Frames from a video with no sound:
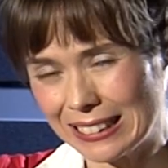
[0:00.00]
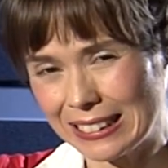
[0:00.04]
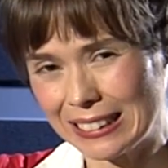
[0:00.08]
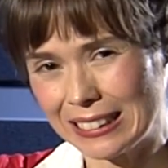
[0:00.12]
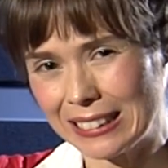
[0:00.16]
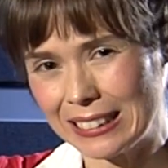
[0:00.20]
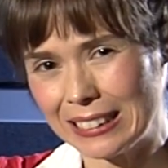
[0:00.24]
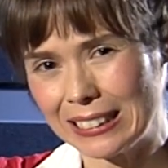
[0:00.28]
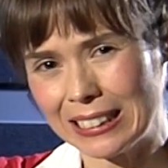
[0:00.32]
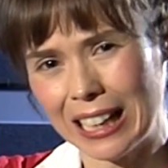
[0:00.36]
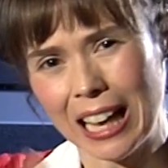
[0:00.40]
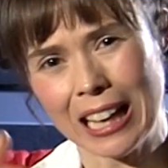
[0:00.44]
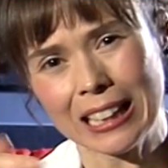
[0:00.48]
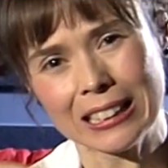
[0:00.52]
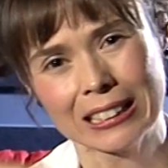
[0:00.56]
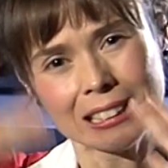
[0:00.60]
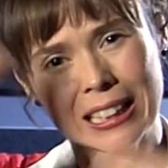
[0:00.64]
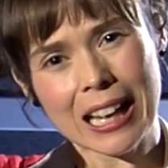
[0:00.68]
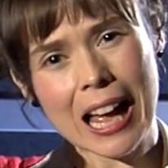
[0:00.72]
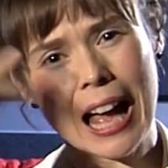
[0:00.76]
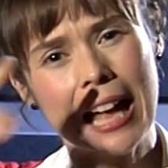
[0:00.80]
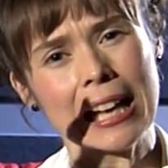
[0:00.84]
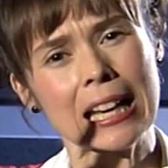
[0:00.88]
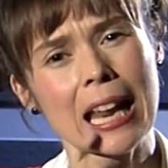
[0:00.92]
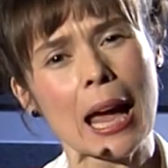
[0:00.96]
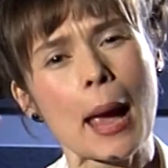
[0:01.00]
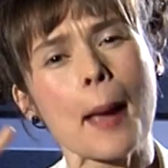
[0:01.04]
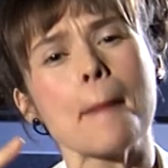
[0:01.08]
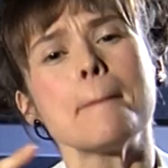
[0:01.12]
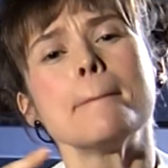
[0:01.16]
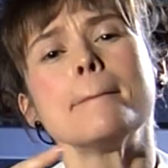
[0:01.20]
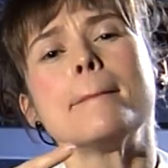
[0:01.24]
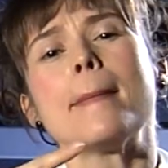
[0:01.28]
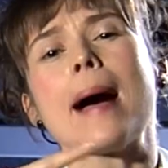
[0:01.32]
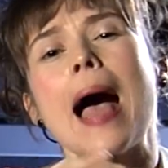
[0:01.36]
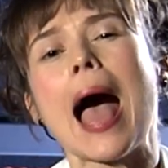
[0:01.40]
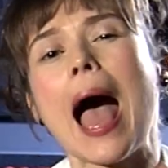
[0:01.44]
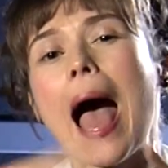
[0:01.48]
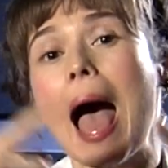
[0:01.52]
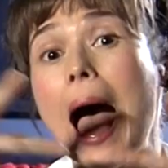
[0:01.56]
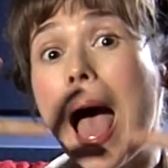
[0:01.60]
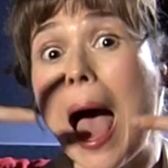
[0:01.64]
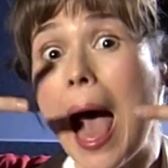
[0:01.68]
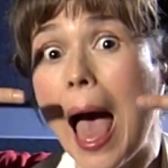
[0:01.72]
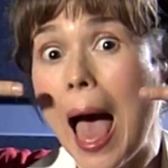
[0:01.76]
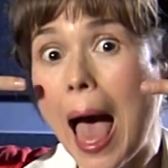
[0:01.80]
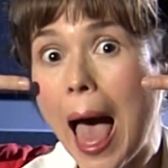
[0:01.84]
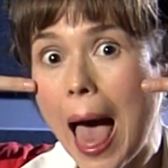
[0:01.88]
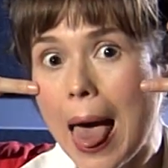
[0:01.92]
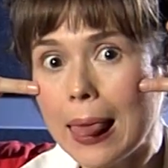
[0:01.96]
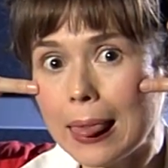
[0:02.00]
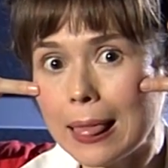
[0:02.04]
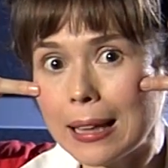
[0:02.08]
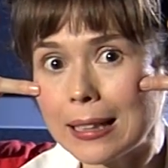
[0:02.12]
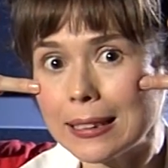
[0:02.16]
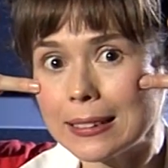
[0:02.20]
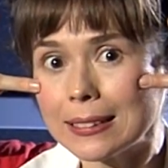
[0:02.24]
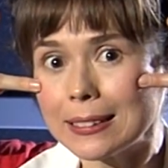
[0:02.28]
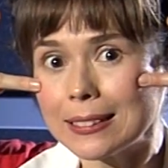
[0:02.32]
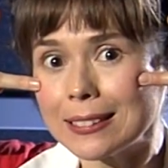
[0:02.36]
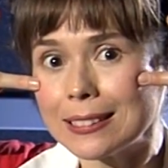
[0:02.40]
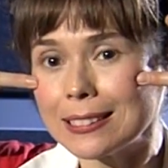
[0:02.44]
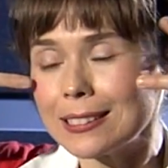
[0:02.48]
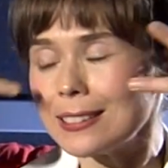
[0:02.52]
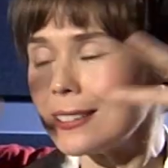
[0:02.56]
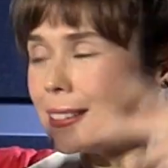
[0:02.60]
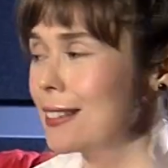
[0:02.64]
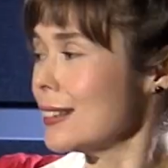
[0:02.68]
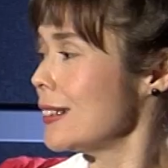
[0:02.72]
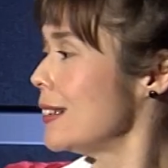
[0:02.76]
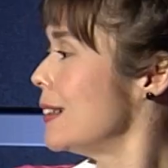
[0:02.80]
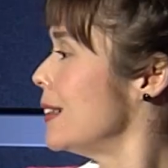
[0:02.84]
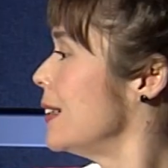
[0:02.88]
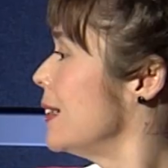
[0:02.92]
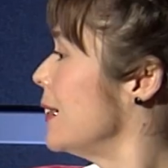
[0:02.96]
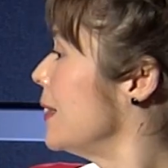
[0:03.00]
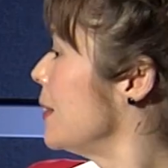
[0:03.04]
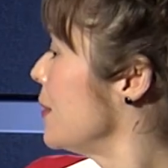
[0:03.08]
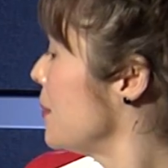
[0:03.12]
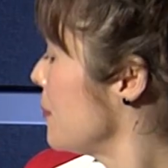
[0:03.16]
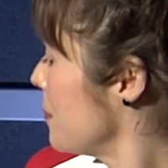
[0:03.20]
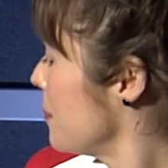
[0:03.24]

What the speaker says: Alice, and this is her sign name.